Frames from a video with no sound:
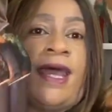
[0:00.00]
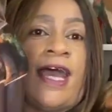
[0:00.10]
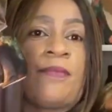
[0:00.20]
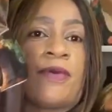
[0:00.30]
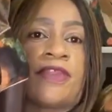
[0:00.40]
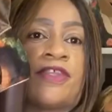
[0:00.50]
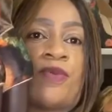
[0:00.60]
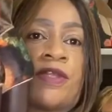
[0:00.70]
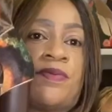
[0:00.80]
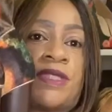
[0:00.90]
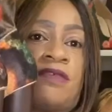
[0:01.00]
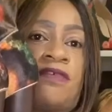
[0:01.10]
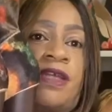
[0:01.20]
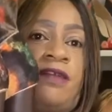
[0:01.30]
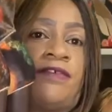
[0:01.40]
I bought this one
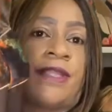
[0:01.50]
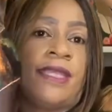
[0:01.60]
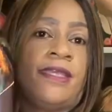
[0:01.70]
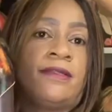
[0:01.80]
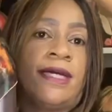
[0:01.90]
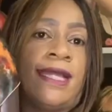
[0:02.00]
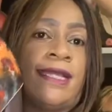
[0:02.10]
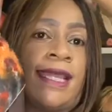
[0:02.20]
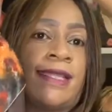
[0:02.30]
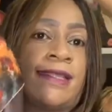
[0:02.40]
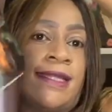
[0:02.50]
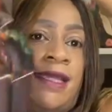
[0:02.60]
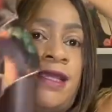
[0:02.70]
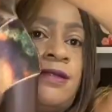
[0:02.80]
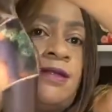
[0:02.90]
specifically for the heel. I like that
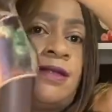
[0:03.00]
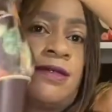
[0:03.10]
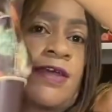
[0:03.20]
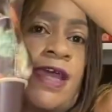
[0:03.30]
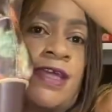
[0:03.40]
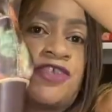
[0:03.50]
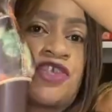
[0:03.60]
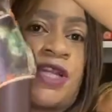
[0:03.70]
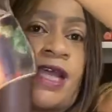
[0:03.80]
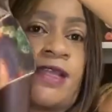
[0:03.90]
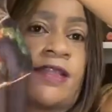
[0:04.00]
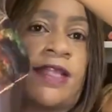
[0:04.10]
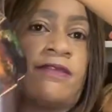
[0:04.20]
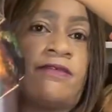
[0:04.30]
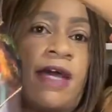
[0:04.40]
heel. Okay. I just like
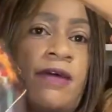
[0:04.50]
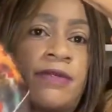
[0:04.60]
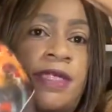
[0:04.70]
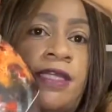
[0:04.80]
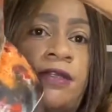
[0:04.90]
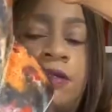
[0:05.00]
the round heel